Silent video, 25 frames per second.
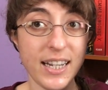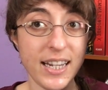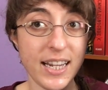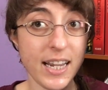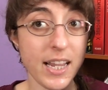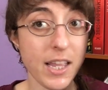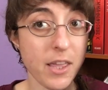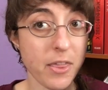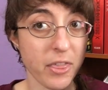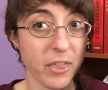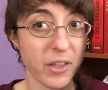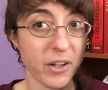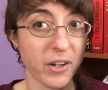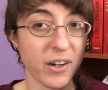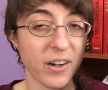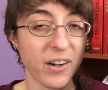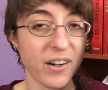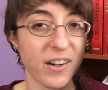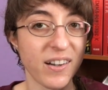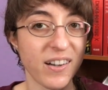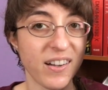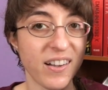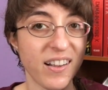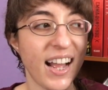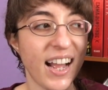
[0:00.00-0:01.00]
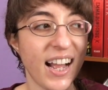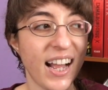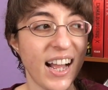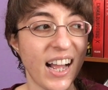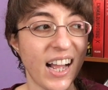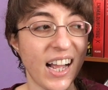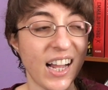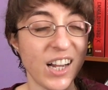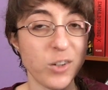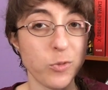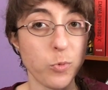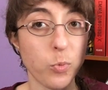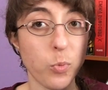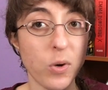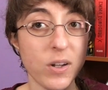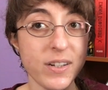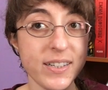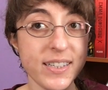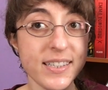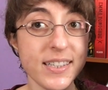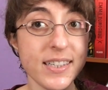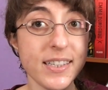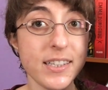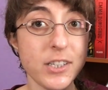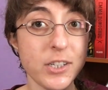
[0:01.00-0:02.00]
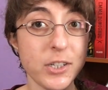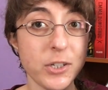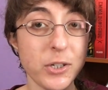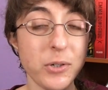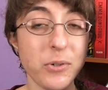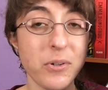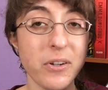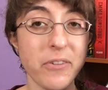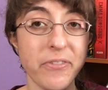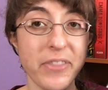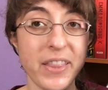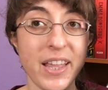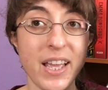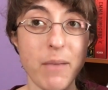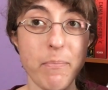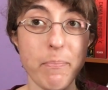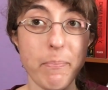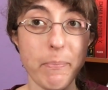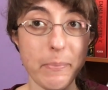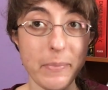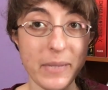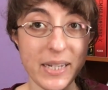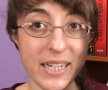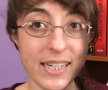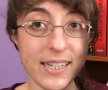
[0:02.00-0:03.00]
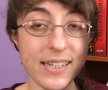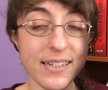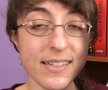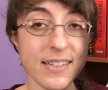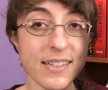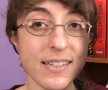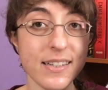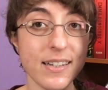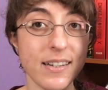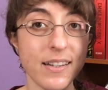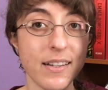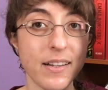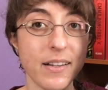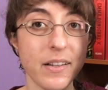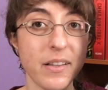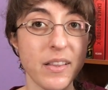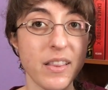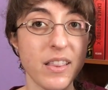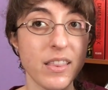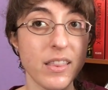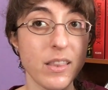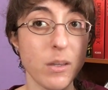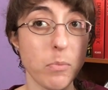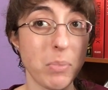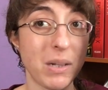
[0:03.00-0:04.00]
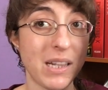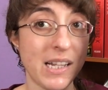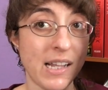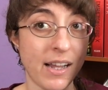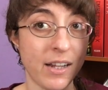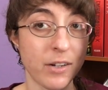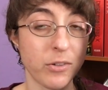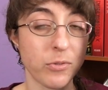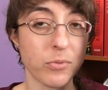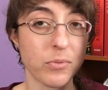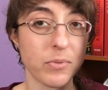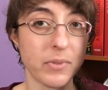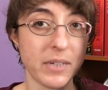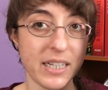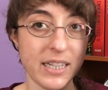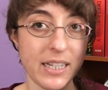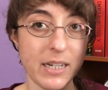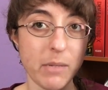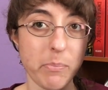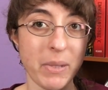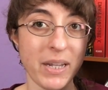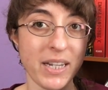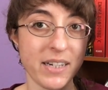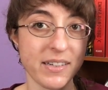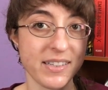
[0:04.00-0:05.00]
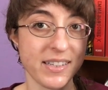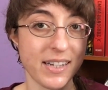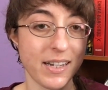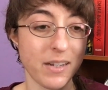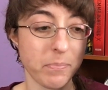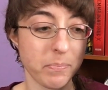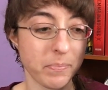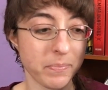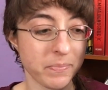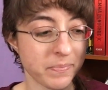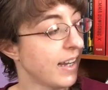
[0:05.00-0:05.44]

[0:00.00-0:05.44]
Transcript: ether. And once the two of them meet, the plot really picks up.